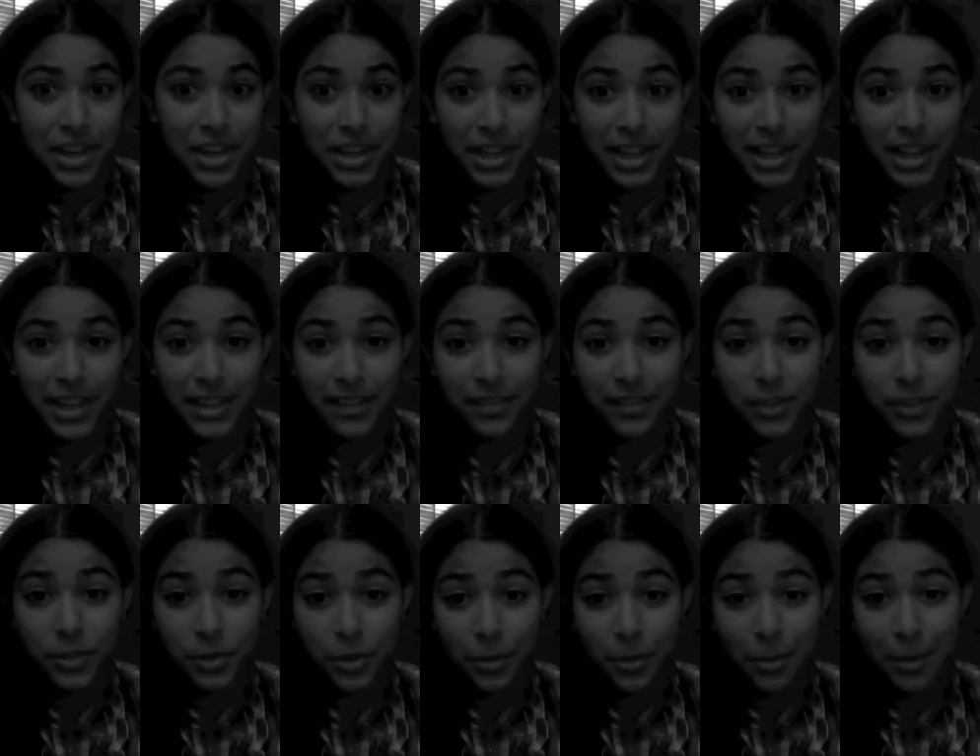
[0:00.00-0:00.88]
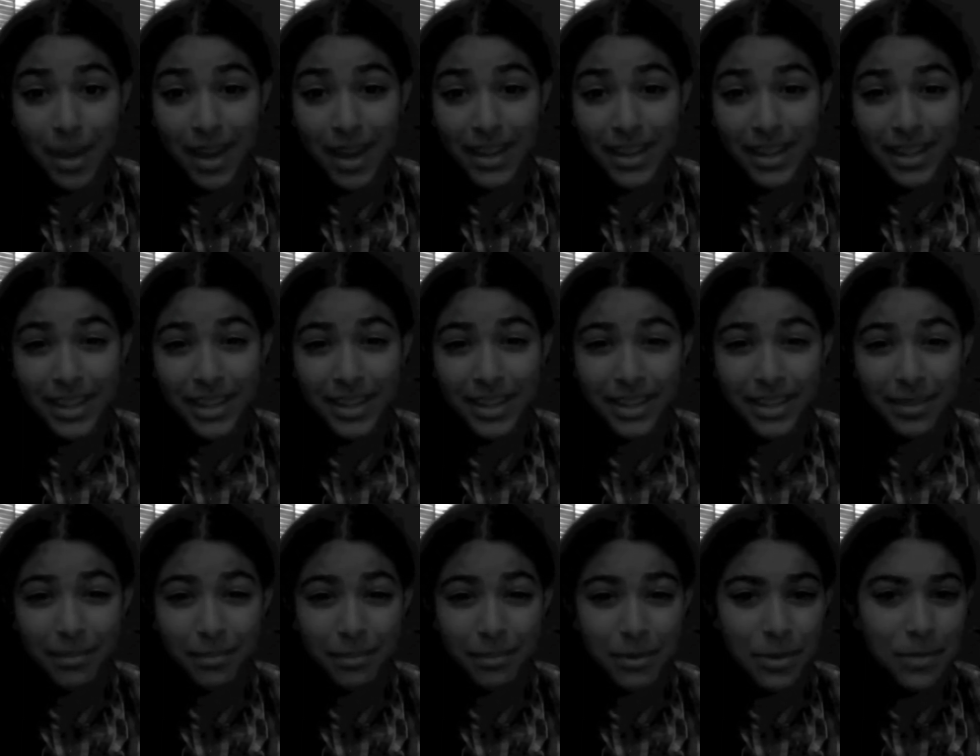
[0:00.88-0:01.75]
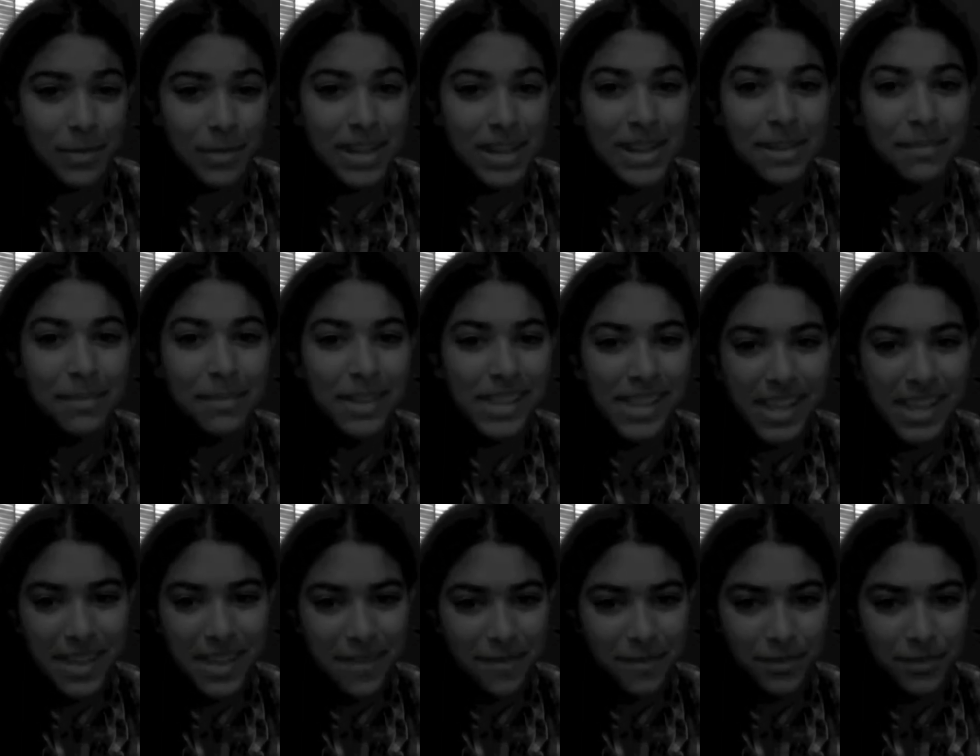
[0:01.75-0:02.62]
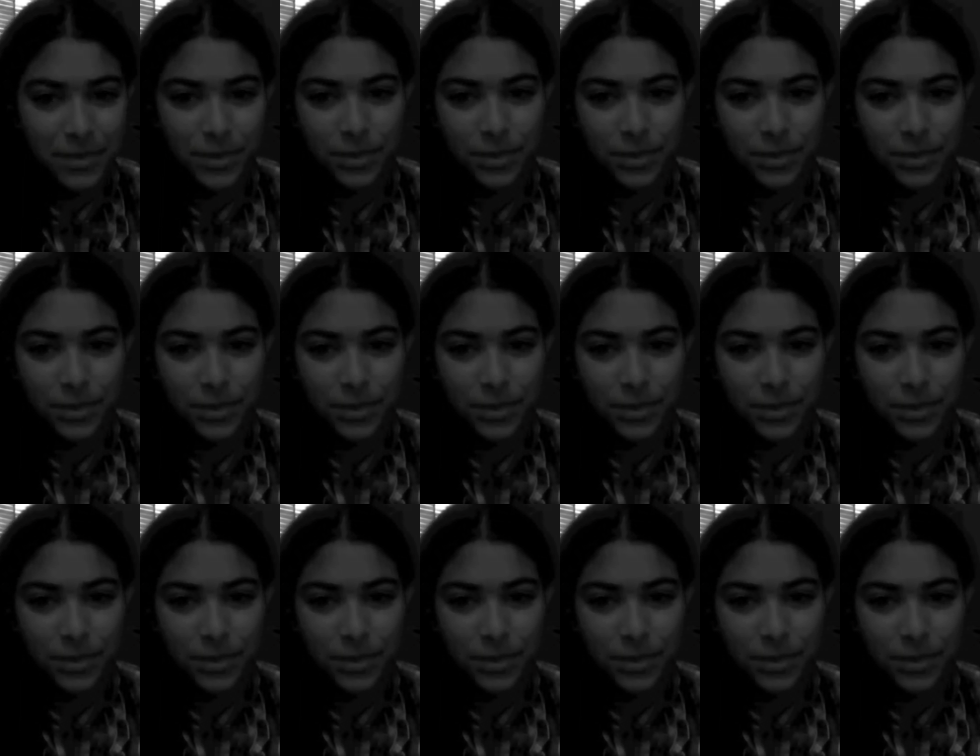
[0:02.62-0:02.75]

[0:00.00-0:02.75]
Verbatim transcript: kind of a traumatic moment in my life.